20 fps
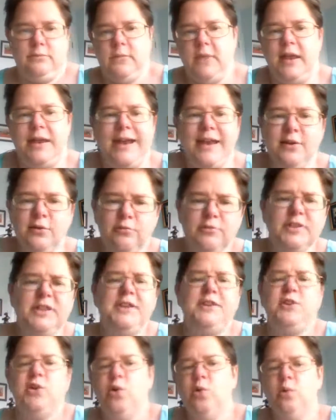And I don't
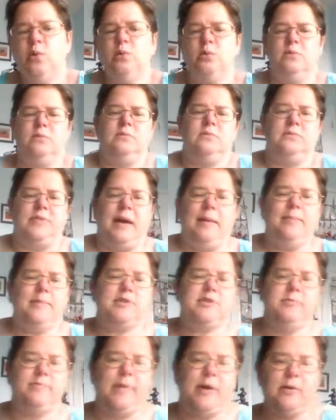really know that
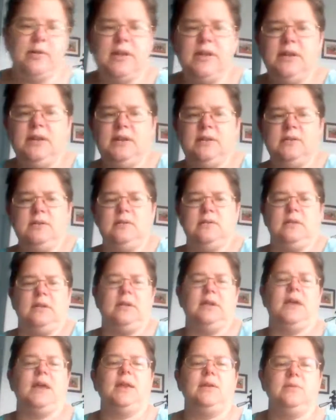much about it.
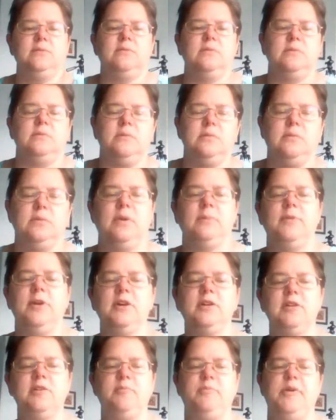And I'm
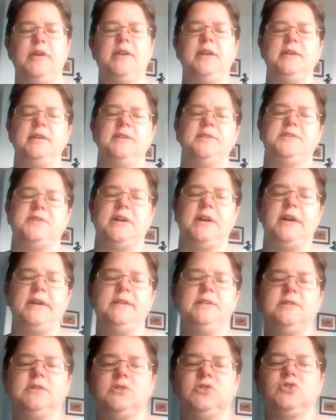not good at picking
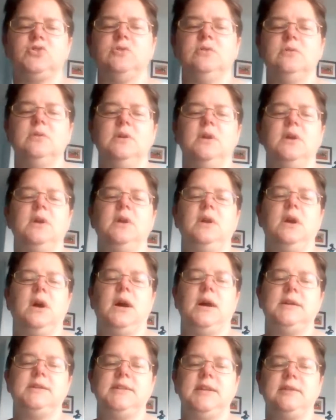designs. So
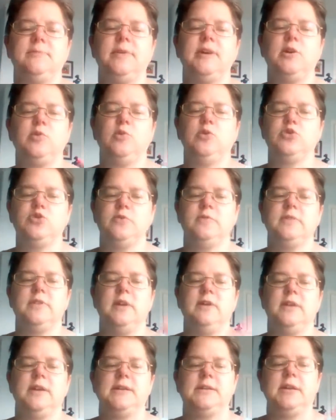I take my quilt over
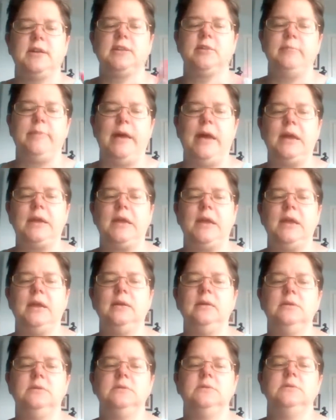there and I take the
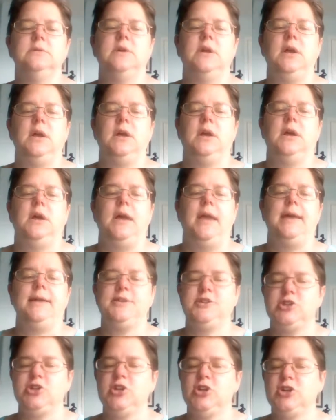backing
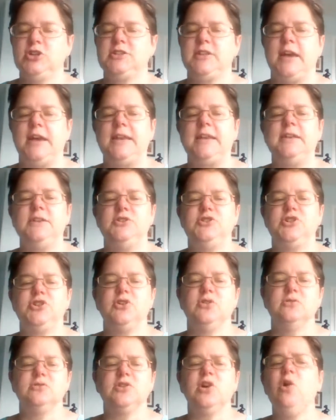and she looks at it and she
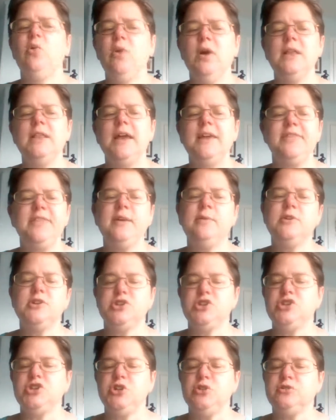goes, oh, well, I think we
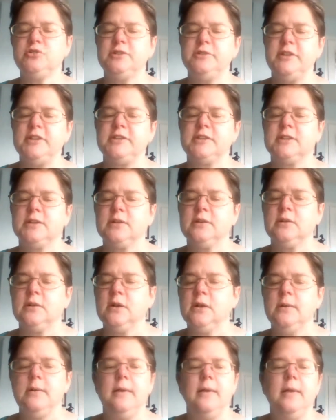should use this
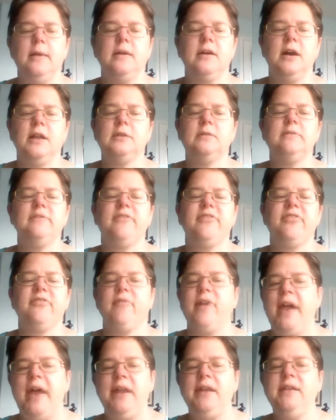color of
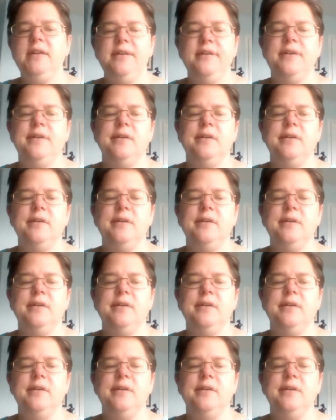thread.